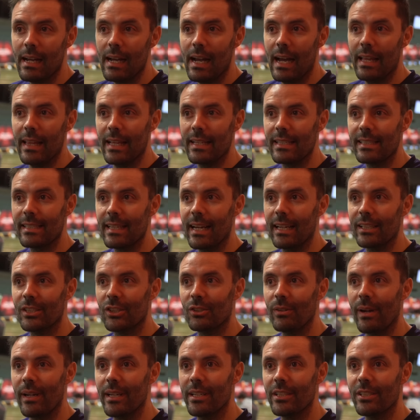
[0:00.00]
And then start
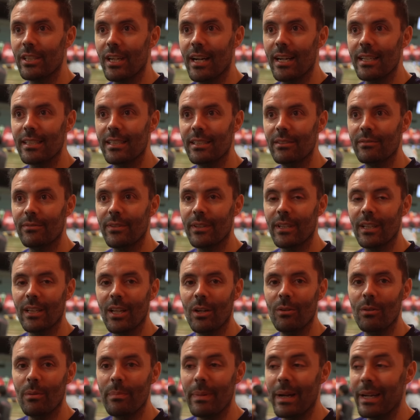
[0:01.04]
strategizing for the
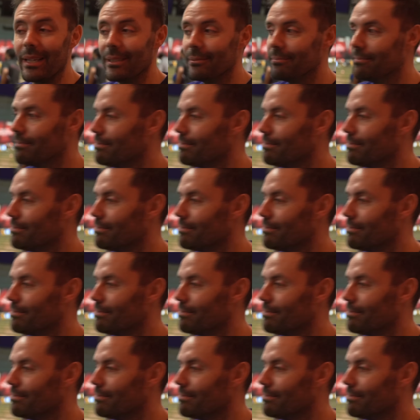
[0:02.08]
lower bay.